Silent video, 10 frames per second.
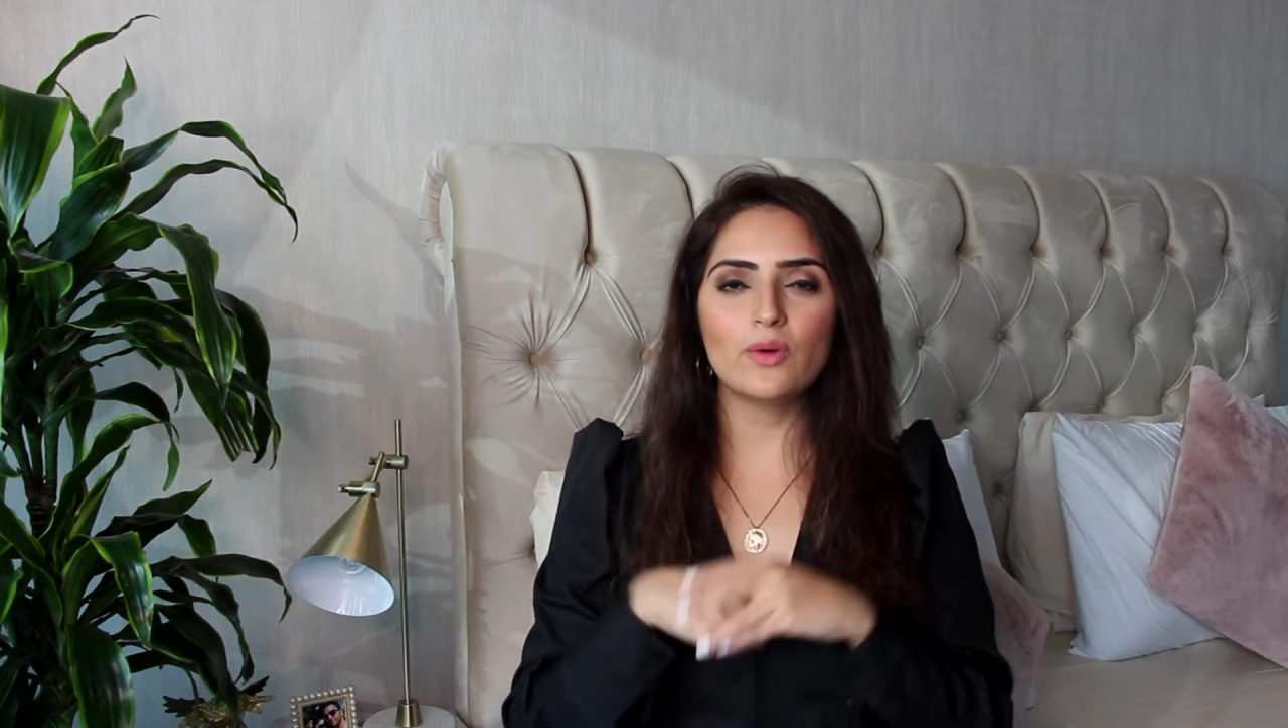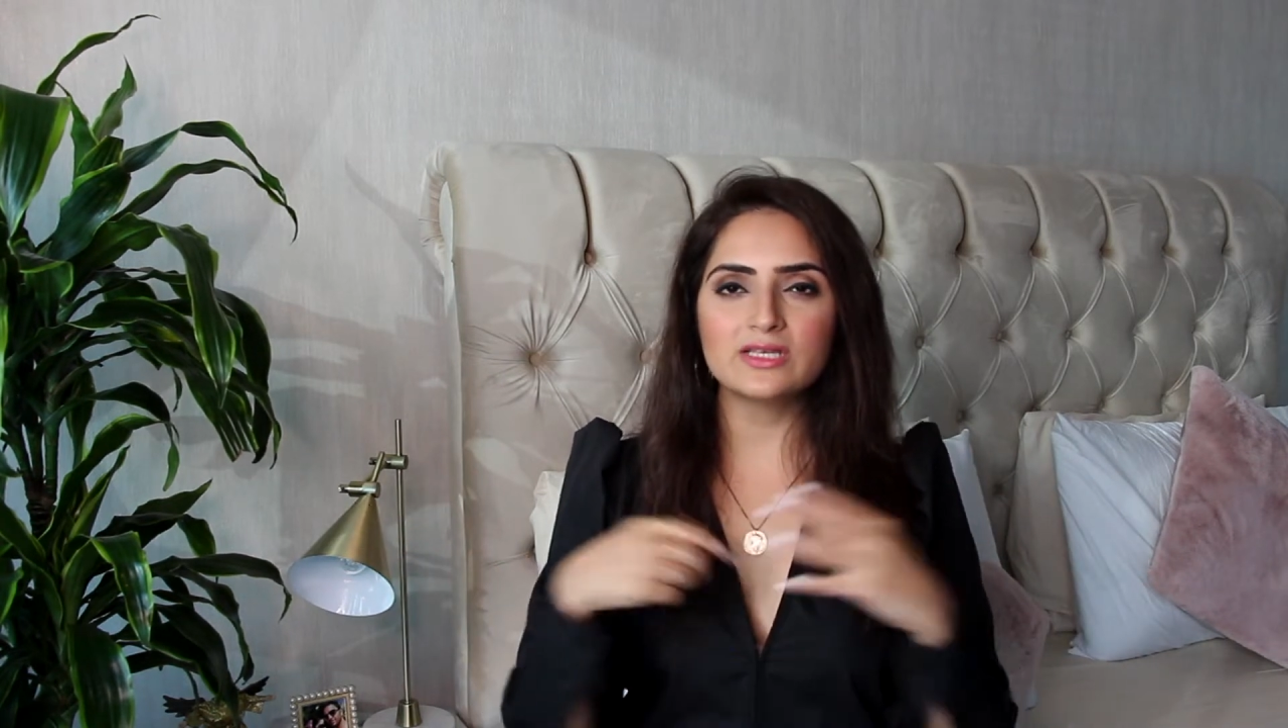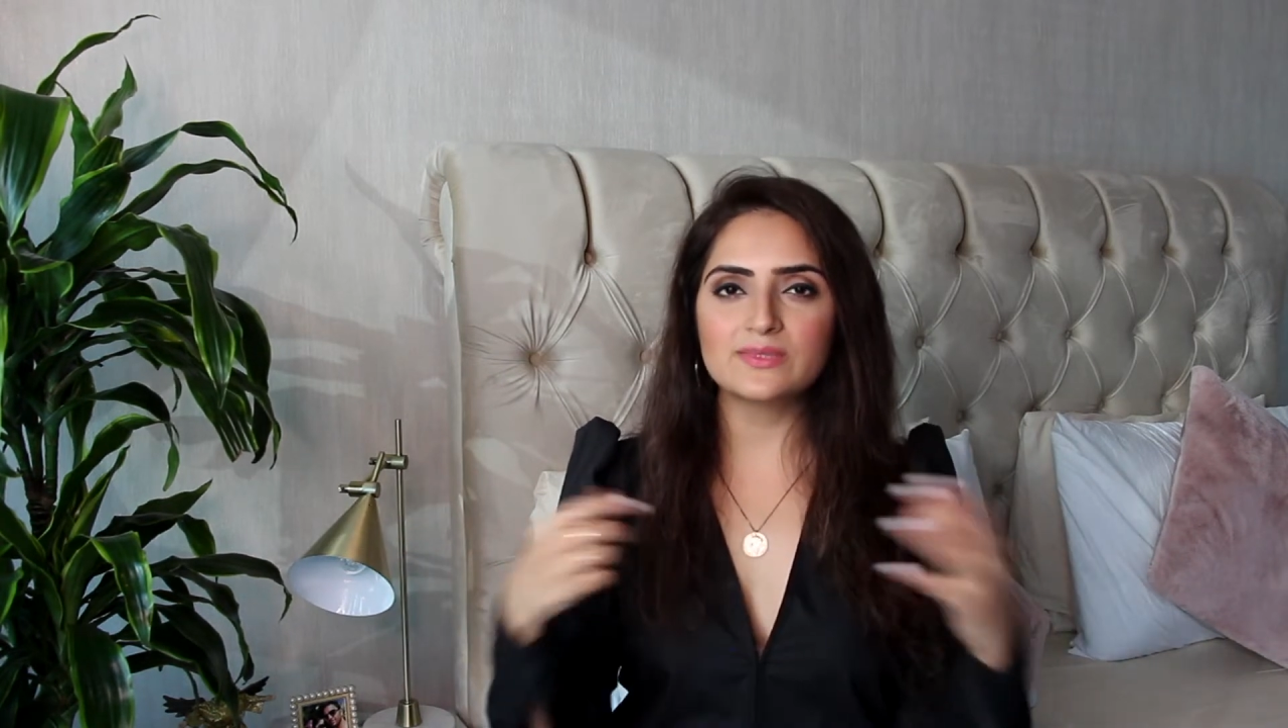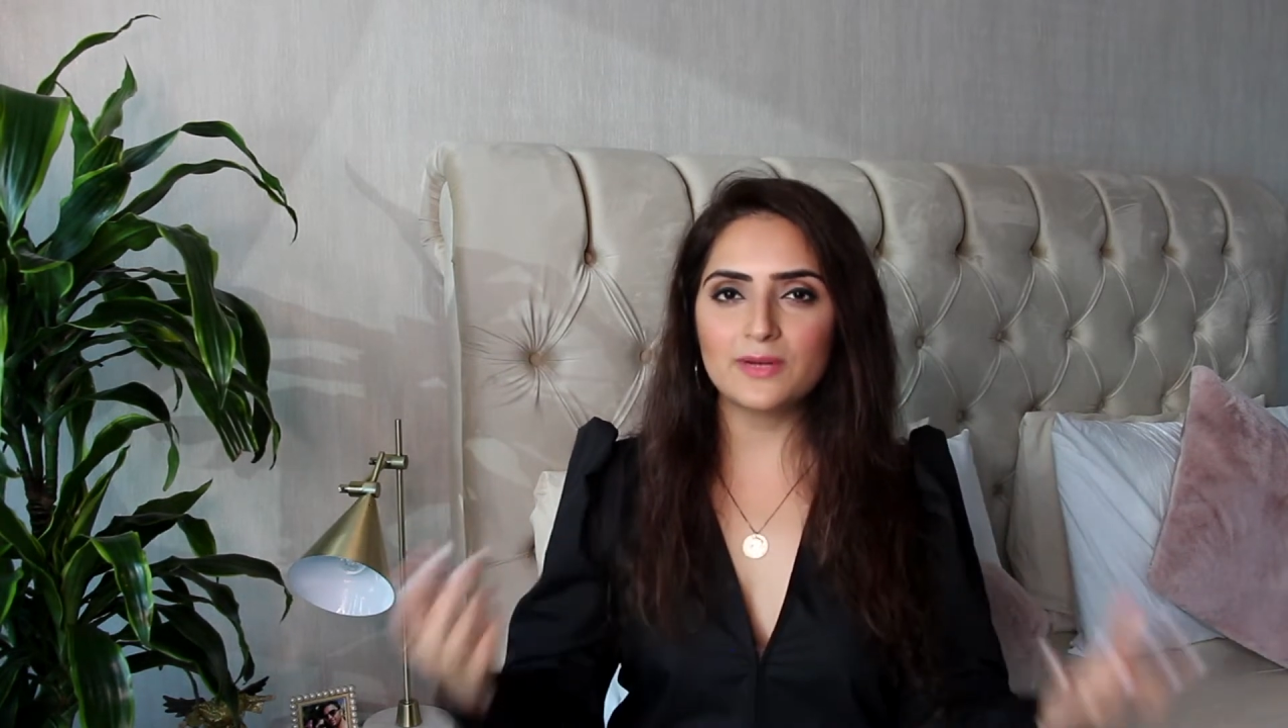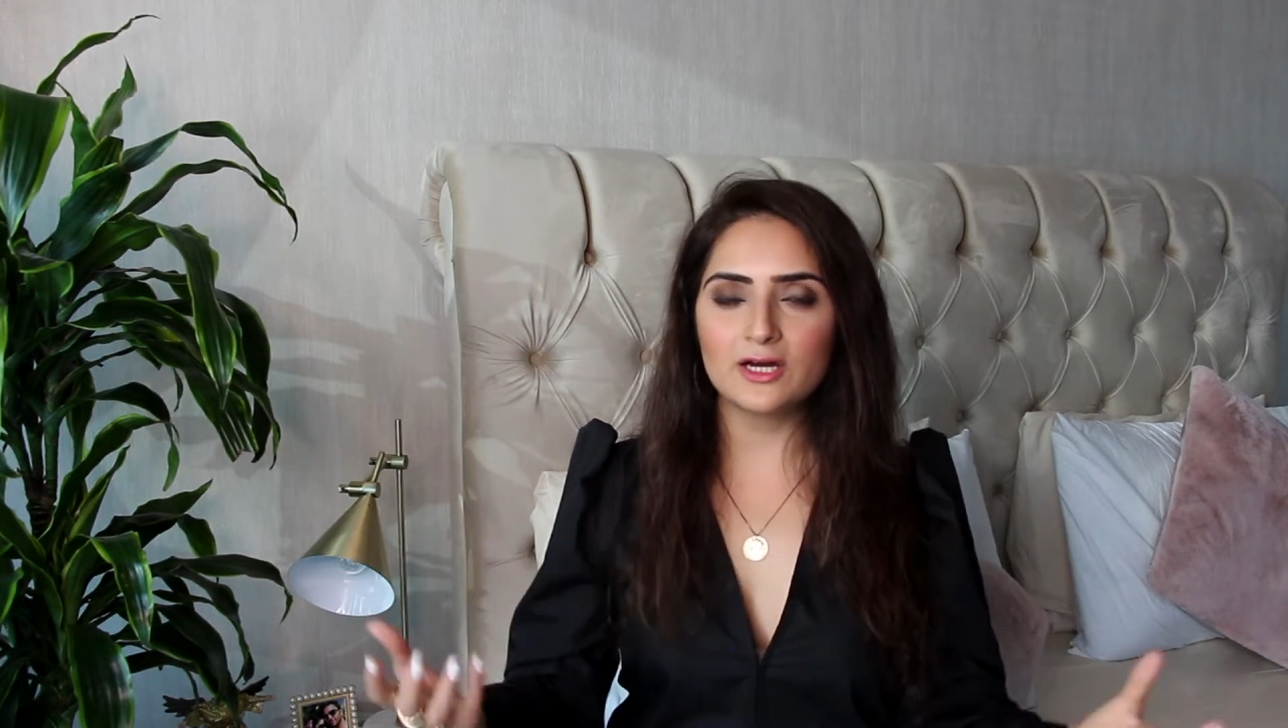
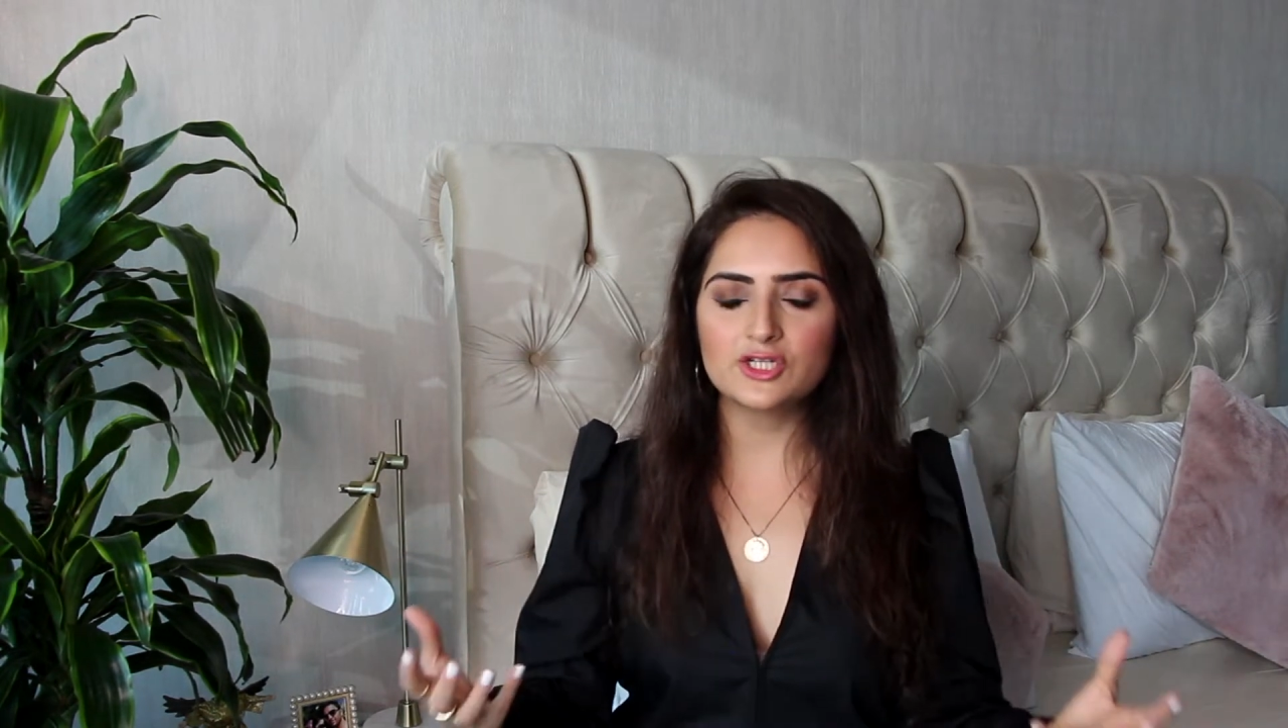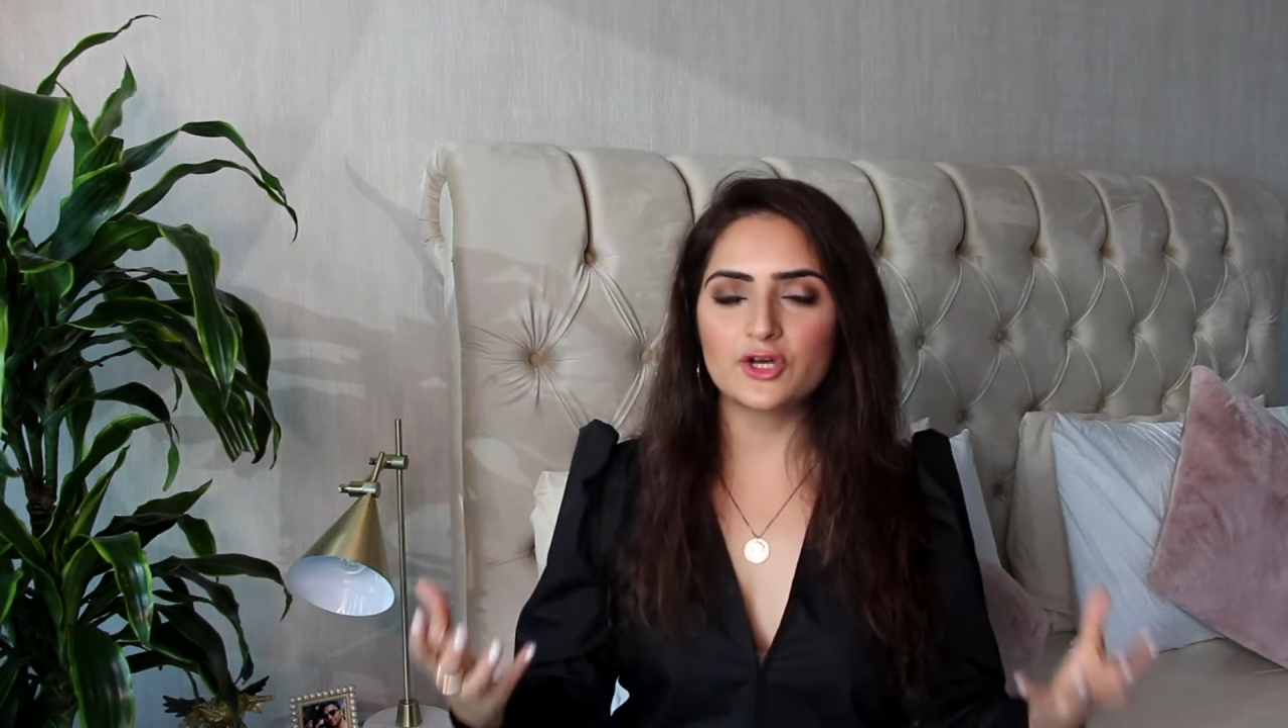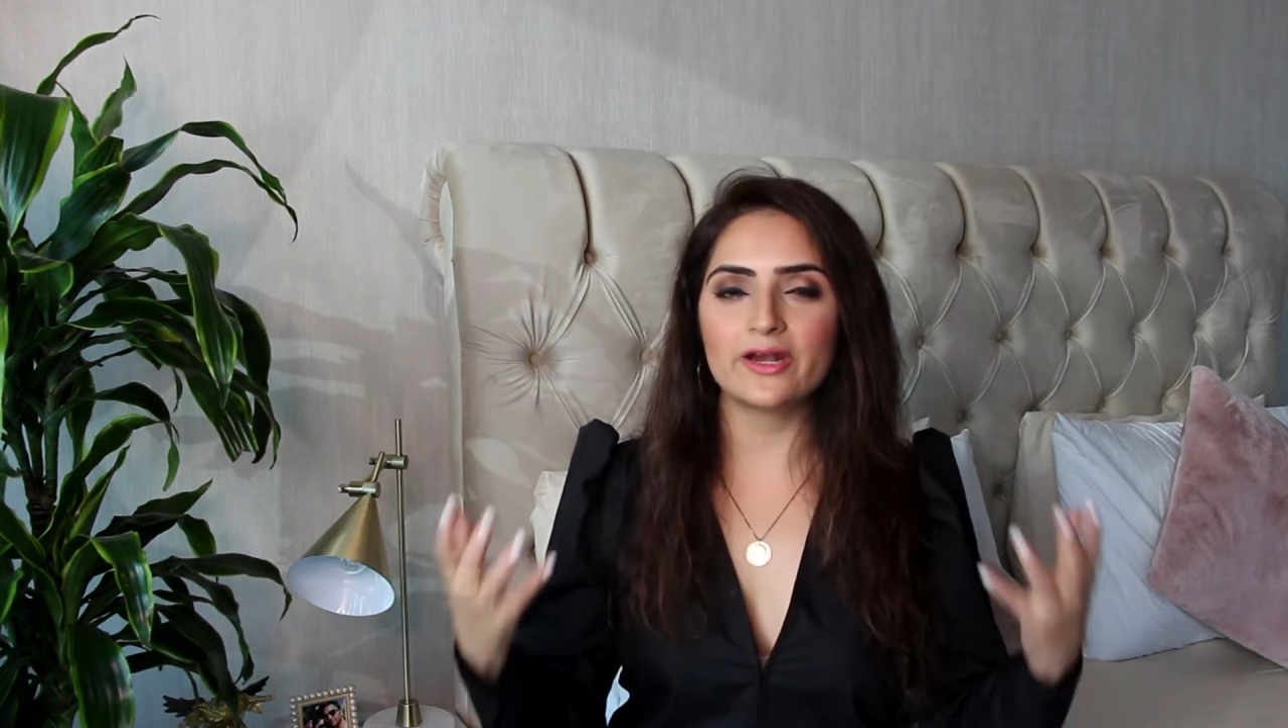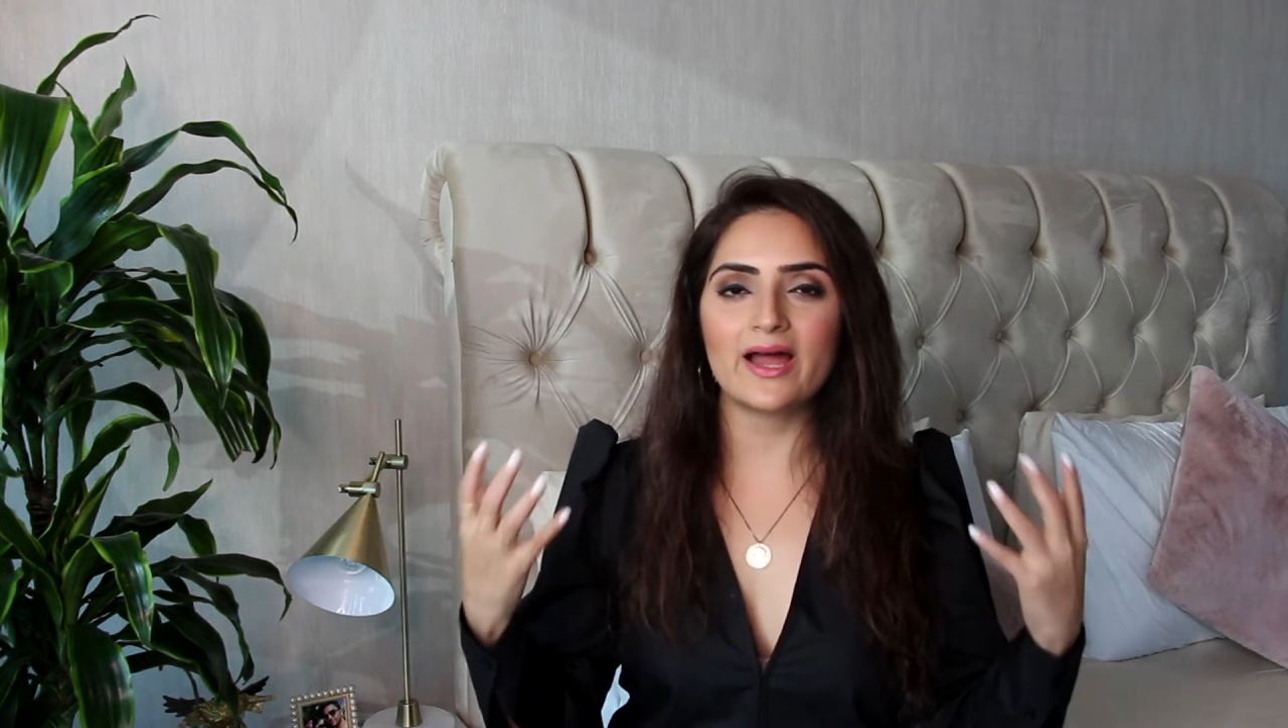want to splurge on